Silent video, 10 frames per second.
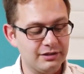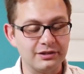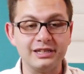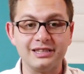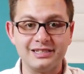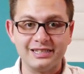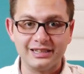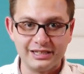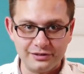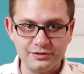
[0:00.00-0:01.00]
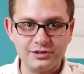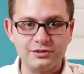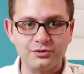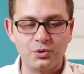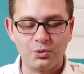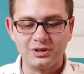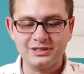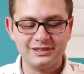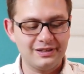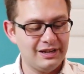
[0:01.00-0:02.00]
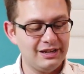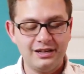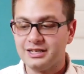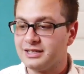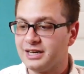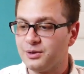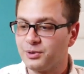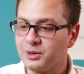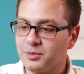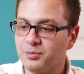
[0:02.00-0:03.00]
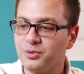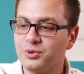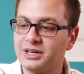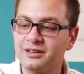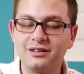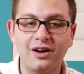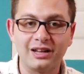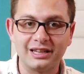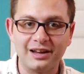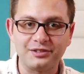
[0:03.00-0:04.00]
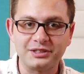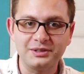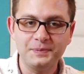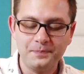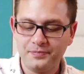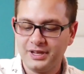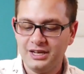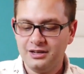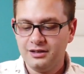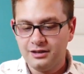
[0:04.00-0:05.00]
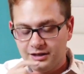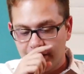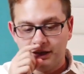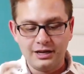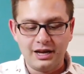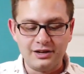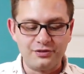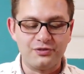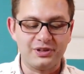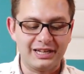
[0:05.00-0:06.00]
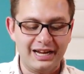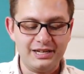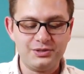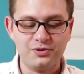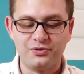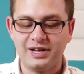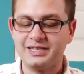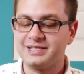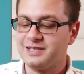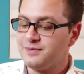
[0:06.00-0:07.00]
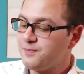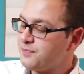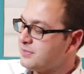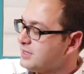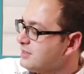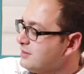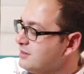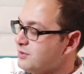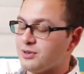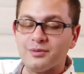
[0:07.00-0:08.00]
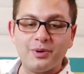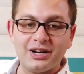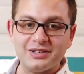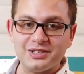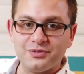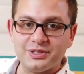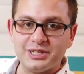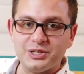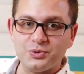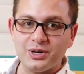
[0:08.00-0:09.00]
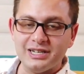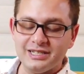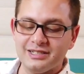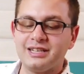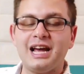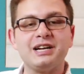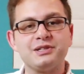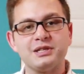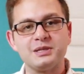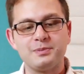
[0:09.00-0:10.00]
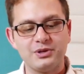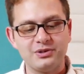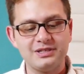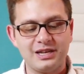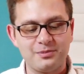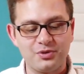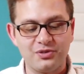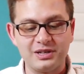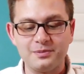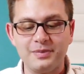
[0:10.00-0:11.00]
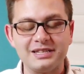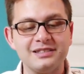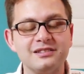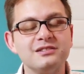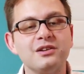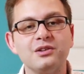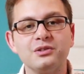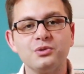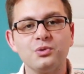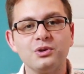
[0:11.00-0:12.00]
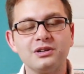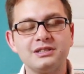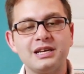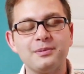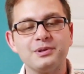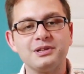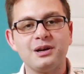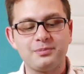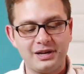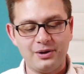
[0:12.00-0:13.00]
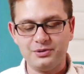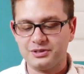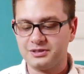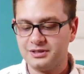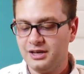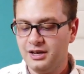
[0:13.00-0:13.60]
You'll need the tea leaves, of course, and today we're going to be brewing hot lavender. And if you're feeling extra fancy, you can buy yourself a tea tray to catch the spills and prevent messes on your tabletop counters.